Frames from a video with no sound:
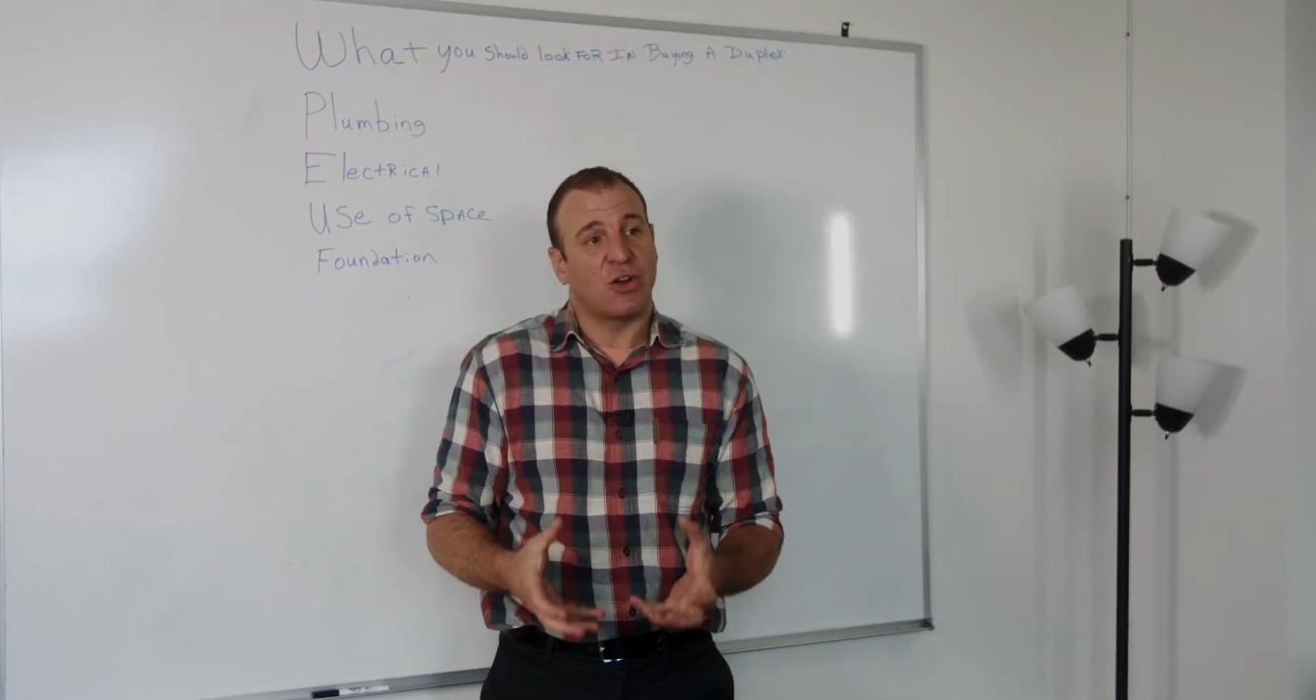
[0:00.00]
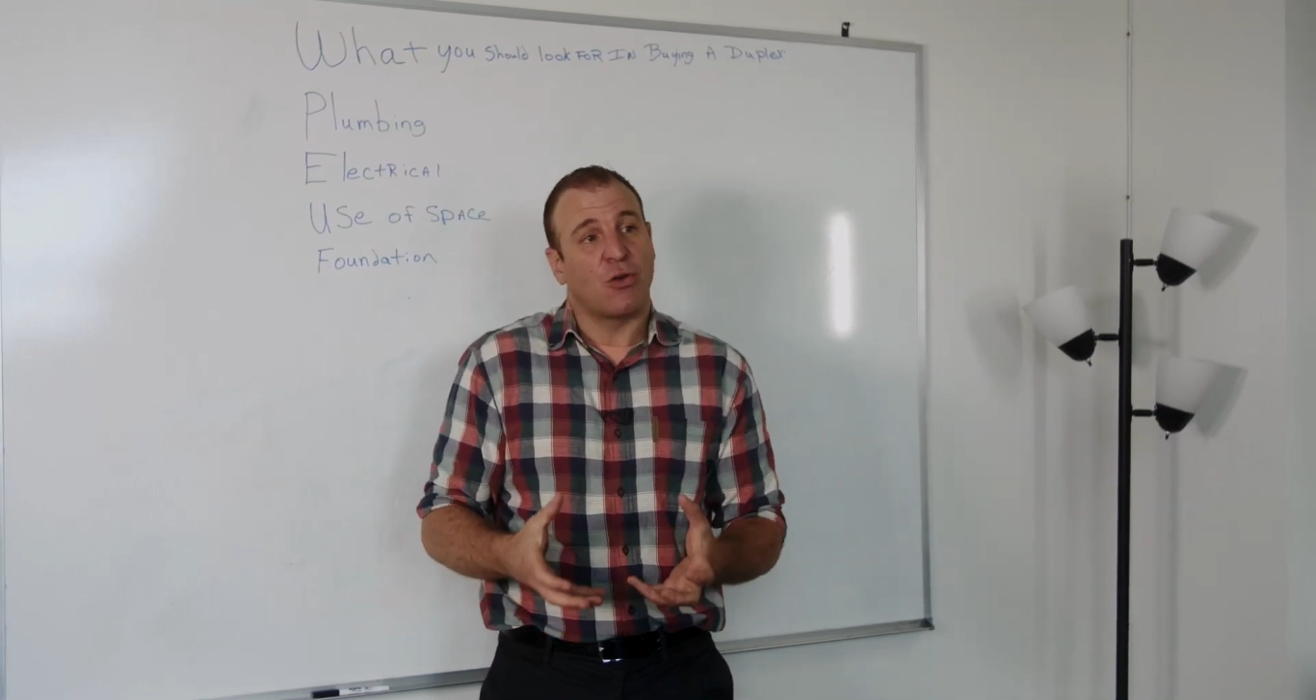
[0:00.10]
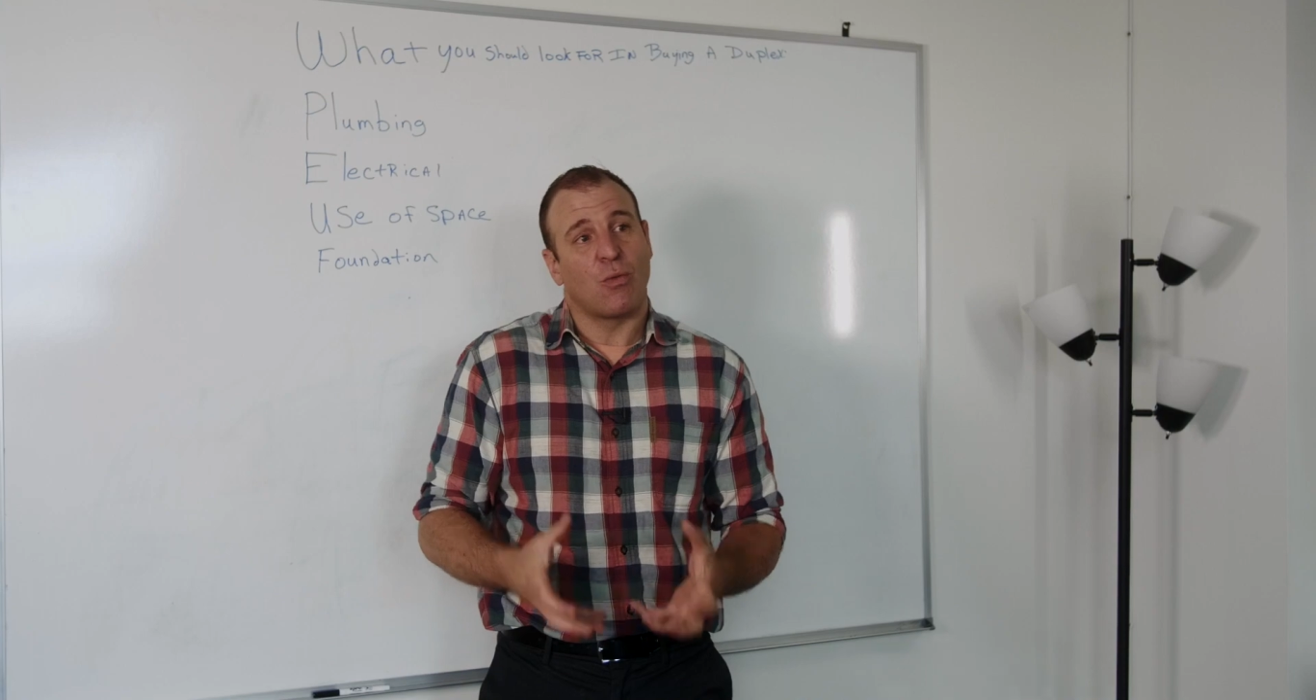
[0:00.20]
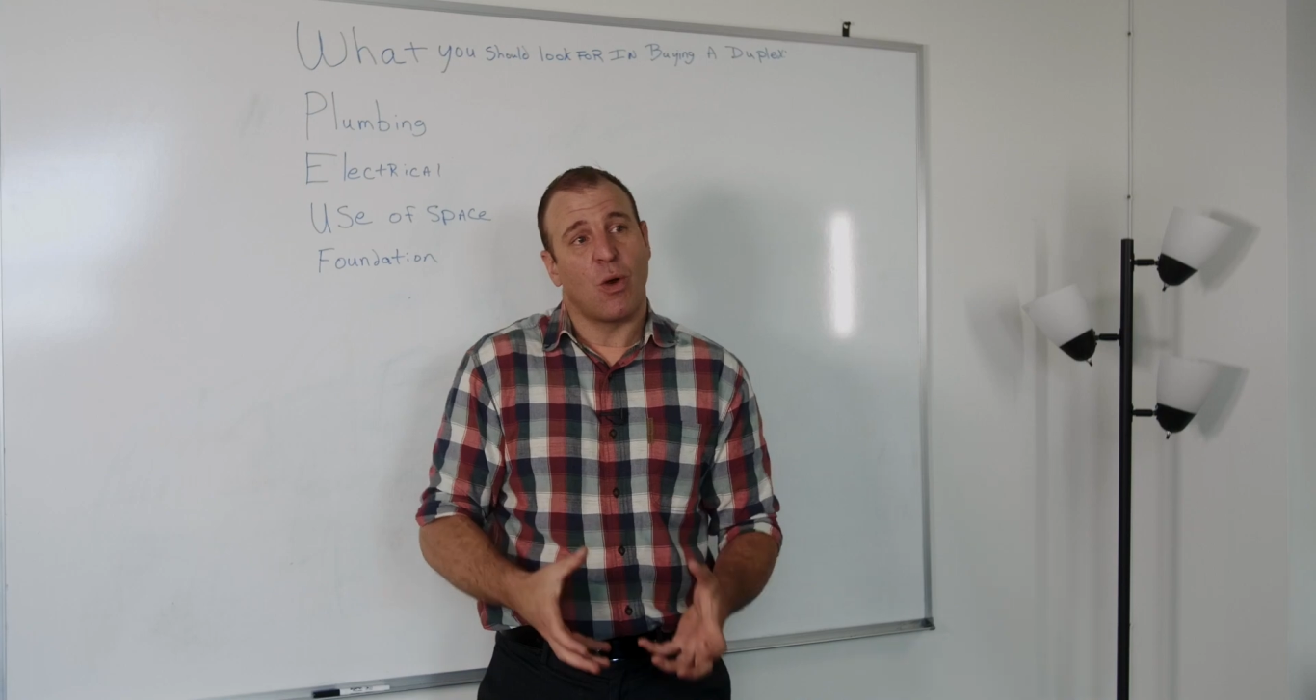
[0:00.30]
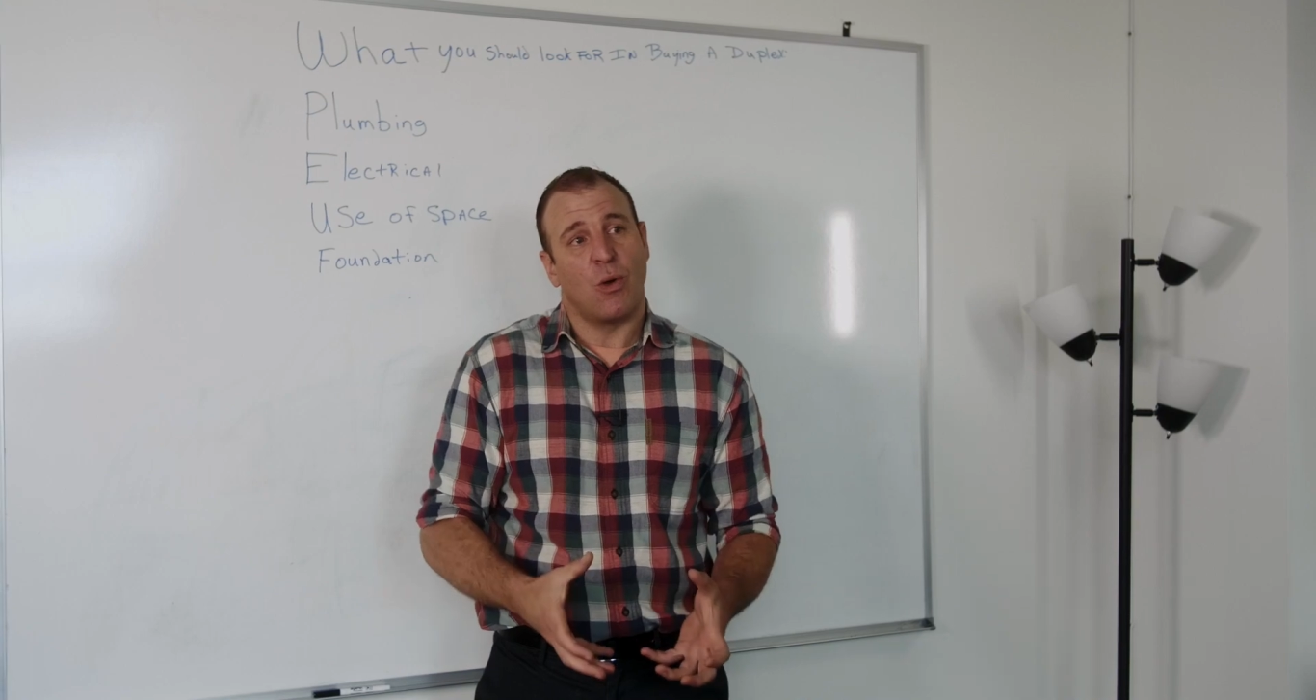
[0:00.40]
to
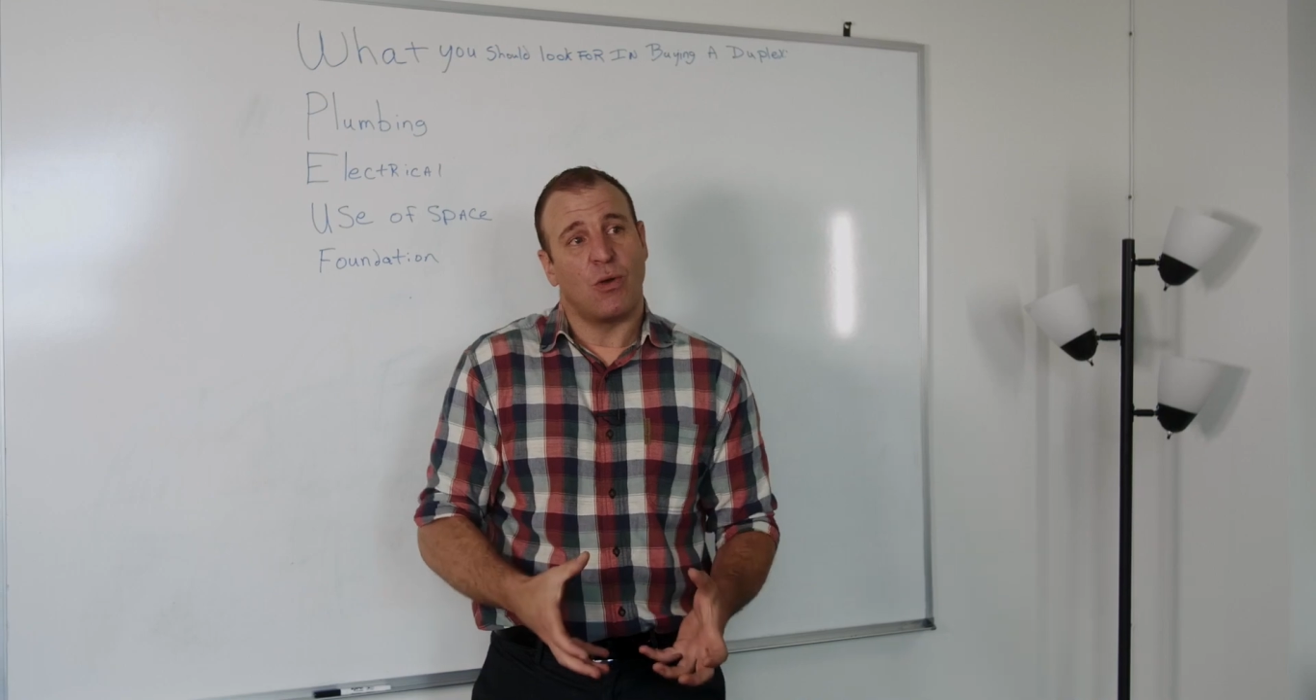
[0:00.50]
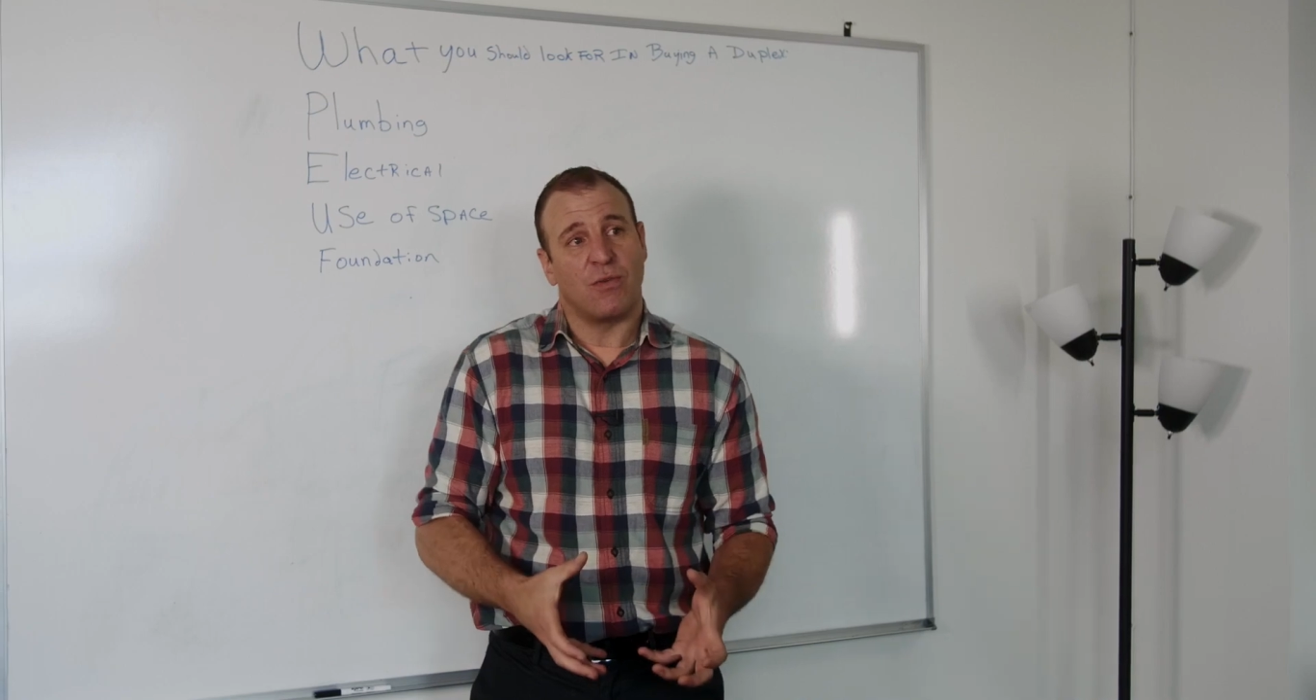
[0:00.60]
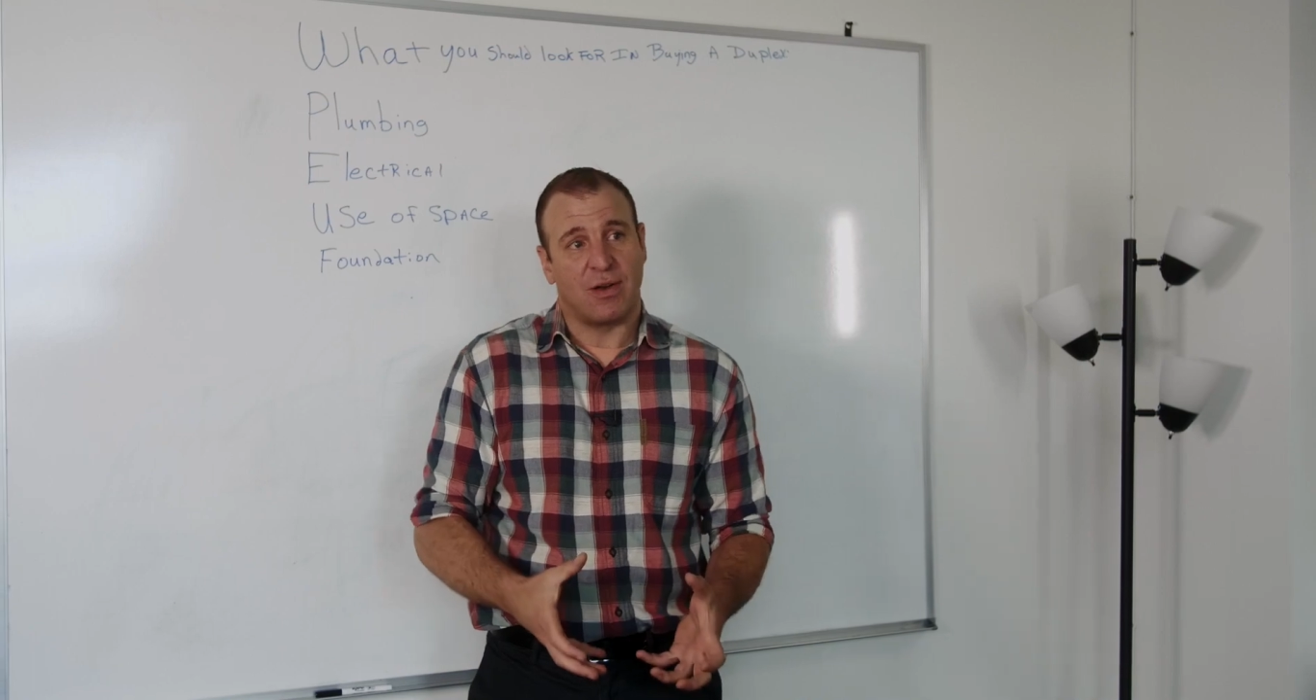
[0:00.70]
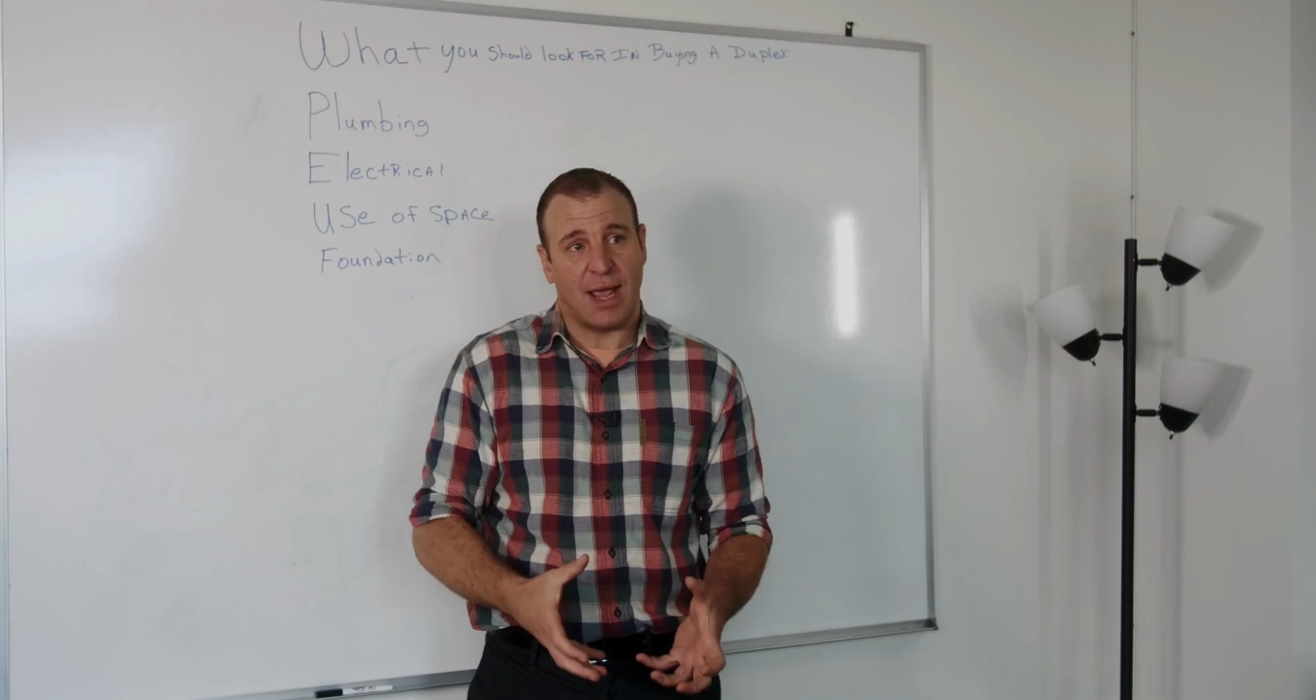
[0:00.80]
corrode over